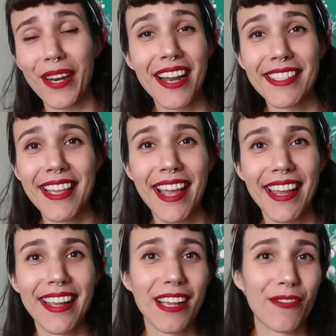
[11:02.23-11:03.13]
what I
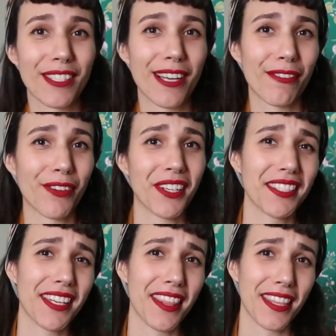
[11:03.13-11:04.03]
say. If it's not
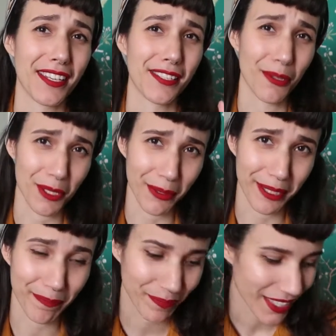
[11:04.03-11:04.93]
fun, then don't do it.
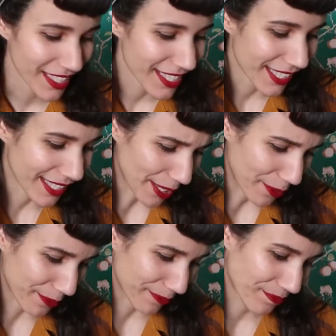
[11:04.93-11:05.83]

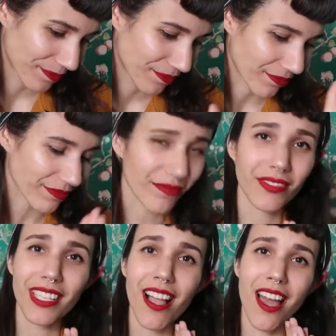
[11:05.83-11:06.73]
So,
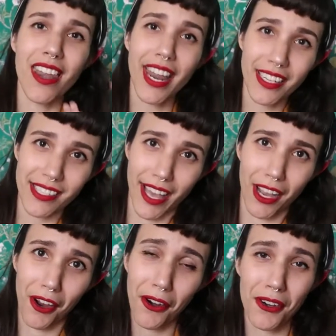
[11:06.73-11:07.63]
next
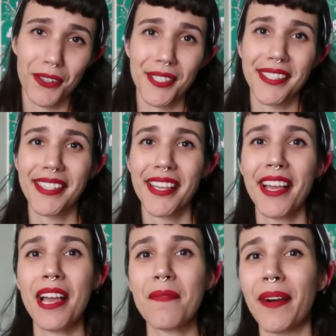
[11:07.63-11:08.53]
thing, curls.
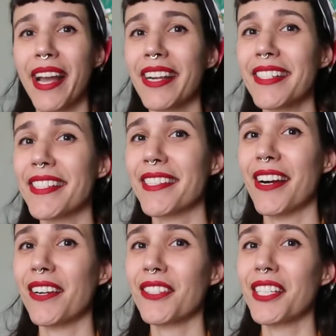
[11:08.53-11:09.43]
My hair is
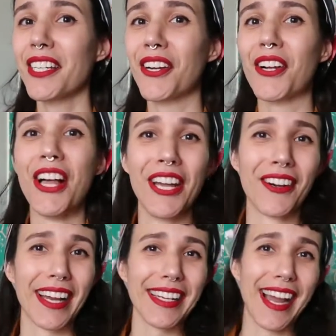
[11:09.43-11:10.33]
not really curly
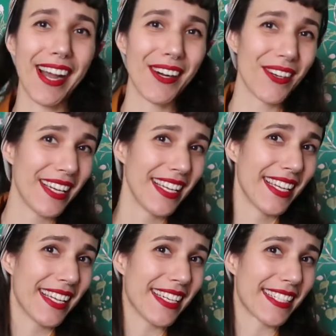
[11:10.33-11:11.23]
right now.
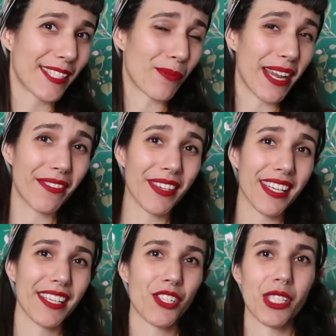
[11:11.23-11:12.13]
It's
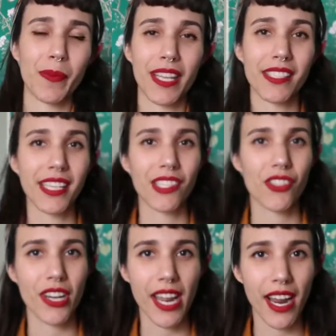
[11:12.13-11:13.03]
wavy just because
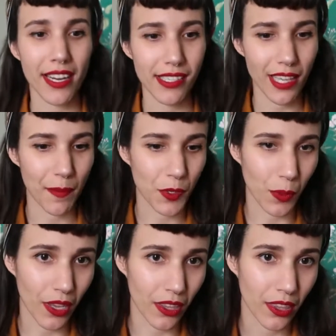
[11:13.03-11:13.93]
yesterday I slept
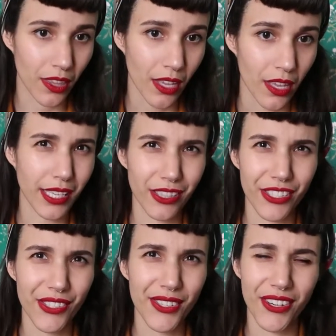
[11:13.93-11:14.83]
with
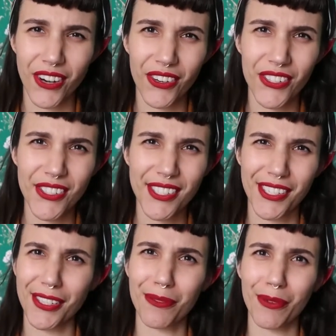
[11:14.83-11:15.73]
heatless curls,
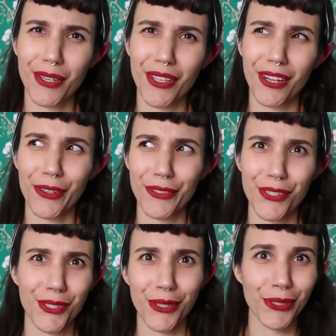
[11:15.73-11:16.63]
or what are they called?
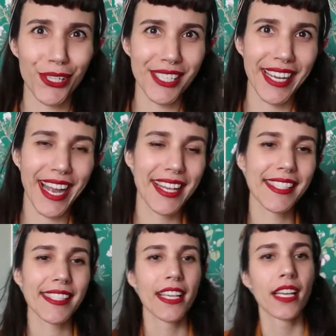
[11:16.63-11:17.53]
Just curlers, I
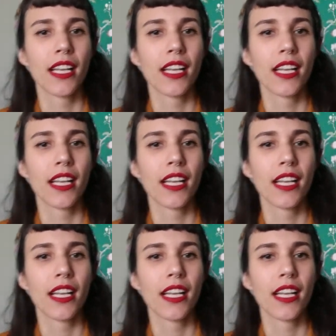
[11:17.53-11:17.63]
guess.